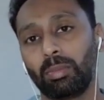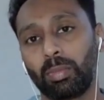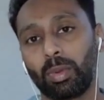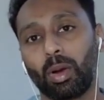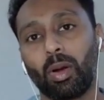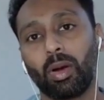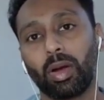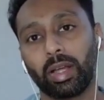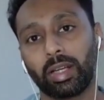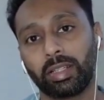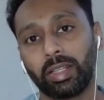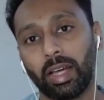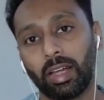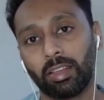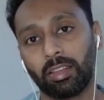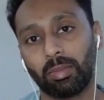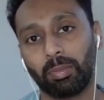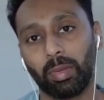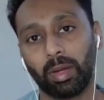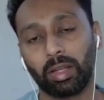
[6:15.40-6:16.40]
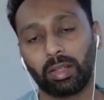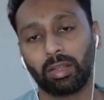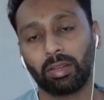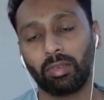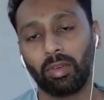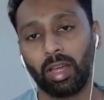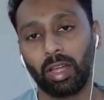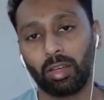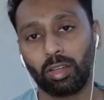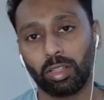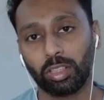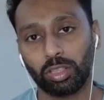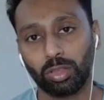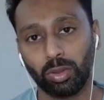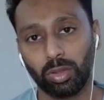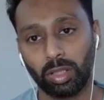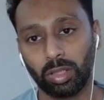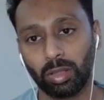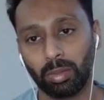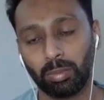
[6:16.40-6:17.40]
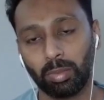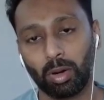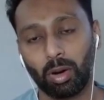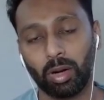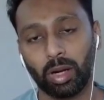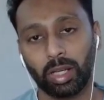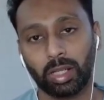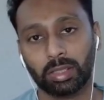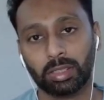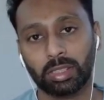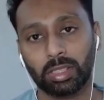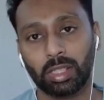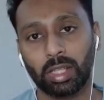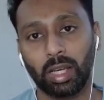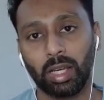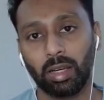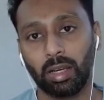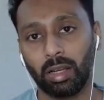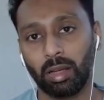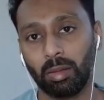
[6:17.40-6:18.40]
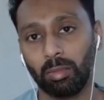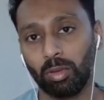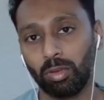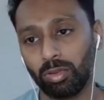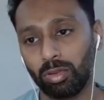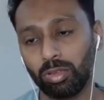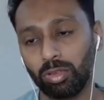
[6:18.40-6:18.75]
product aspect where you're showing the product screen demo.